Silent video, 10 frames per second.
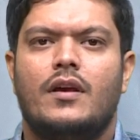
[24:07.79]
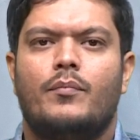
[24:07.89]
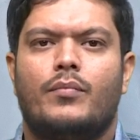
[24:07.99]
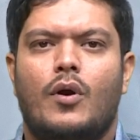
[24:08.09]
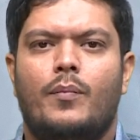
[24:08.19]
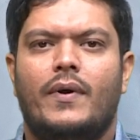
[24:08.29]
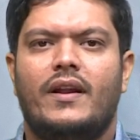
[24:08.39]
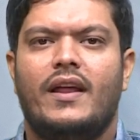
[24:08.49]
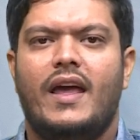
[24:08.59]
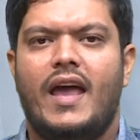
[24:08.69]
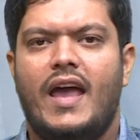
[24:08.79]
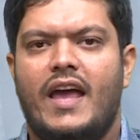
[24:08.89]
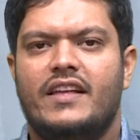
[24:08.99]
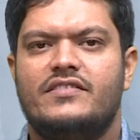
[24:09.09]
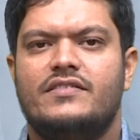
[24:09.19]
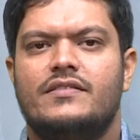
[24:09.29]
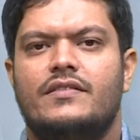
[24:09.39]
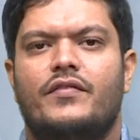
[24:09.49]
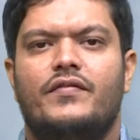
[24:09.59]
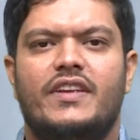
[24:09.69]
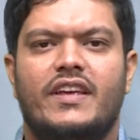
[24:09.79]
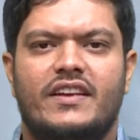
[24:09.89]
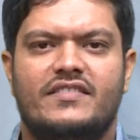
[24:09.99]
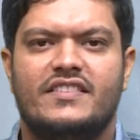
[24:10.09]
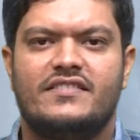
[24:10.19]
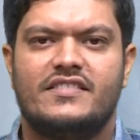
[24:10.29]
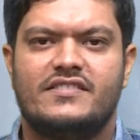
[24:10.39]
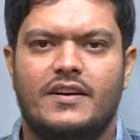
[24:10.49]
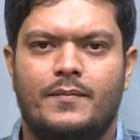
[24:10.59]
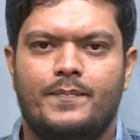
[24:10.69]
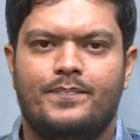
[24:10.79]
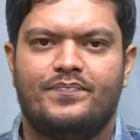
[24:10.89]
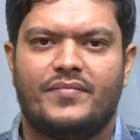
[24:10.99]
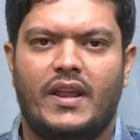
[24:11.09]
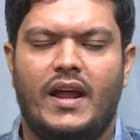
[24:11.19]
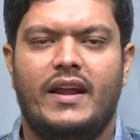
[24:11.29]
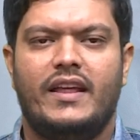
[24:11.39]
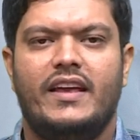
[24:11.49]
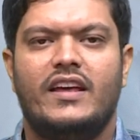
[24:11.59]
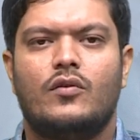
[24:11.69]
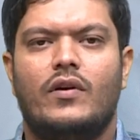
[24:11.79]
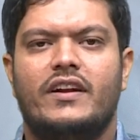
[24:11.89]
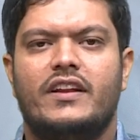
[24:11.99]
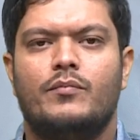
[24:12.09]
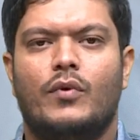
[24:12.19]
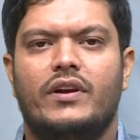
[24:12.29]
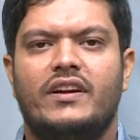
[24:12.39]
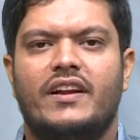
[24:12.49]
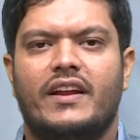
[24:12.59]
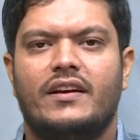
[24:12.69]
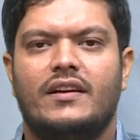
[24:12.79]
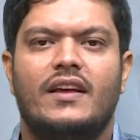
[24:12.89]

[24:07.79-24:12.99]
Proper HVAC system and air quality monitoring